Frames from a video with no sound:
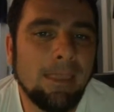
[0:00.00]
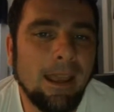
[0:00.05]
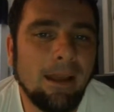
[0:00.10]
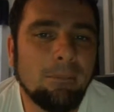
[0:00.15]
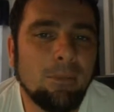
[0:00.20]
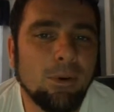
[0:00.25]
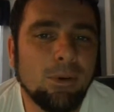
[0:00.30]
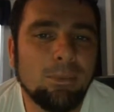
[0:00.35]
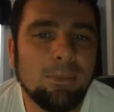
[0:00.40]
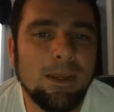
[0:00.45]

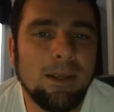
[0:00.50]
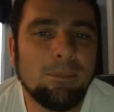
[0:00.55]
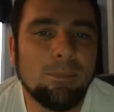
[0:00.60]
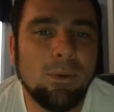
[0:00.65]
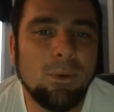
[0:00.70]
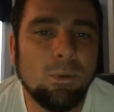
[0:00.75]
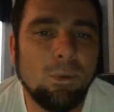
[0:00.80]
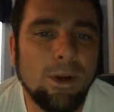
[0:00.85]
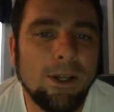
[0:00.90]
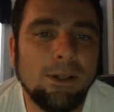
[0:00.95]
and most
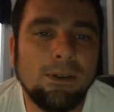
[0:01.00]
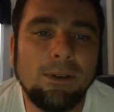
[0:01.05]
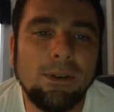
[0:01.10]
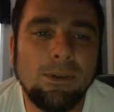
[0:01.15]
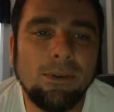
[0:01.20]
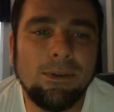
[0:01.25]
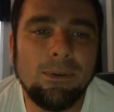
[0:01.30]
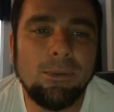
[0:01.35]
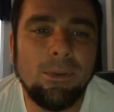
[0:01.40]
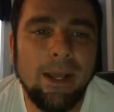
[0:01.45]
people will
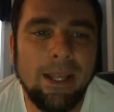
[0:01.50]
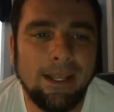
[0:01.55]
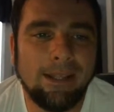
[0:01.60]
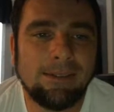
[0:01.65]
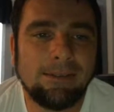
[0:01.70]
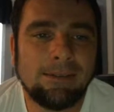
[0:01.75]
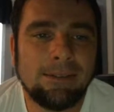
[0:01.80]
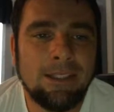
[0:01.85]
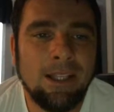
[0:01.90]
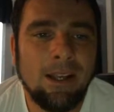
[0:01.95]
lose weight.